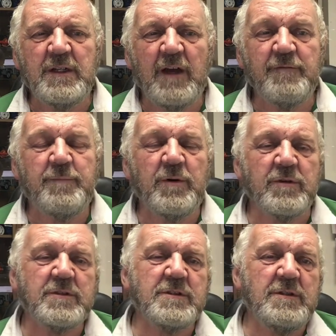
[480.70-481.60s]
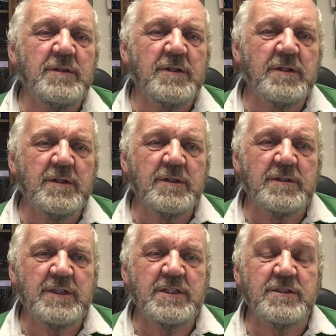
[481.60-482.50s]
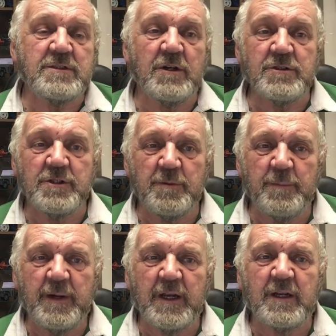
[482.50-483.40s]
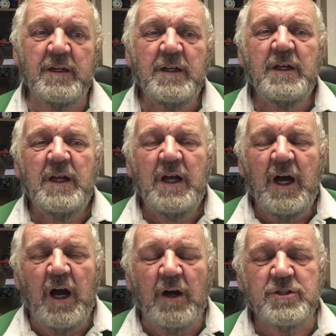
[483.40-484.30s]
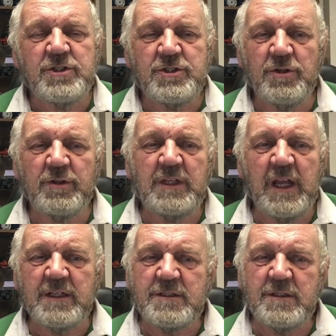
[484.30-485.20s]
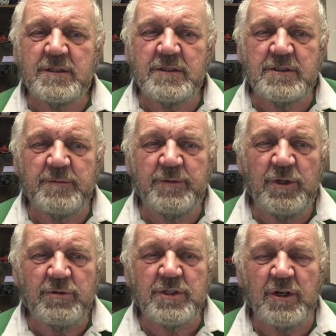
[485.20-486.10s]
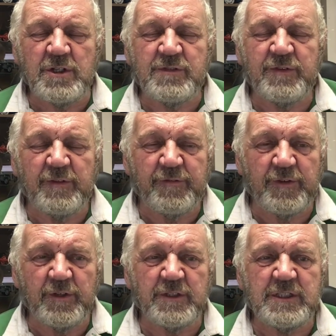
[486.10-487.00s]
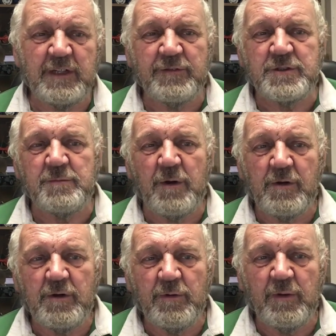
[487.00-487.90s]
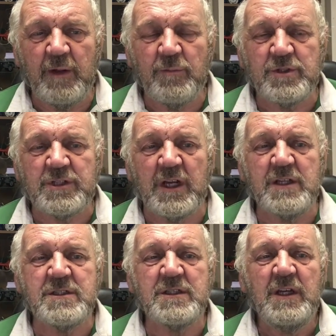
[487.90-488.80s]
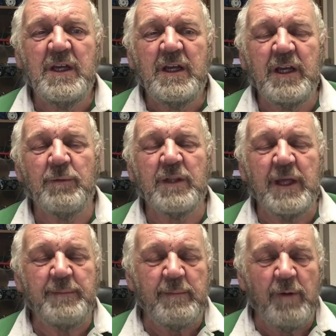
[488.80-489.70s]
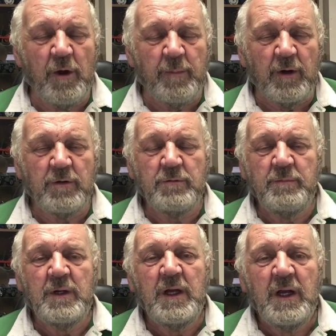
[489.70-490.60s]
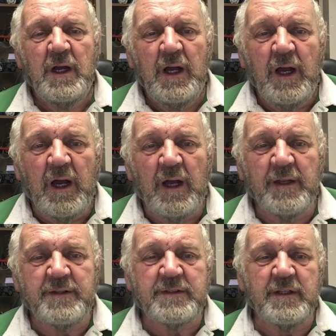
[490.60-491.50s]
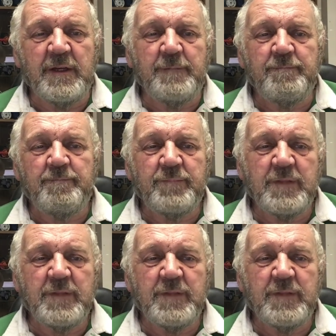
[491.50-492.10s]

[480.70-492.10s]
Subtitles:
Have put decent tyres on the back. I should get some new tyres for the front delivered tomorrow, in which case it will then be mobile, and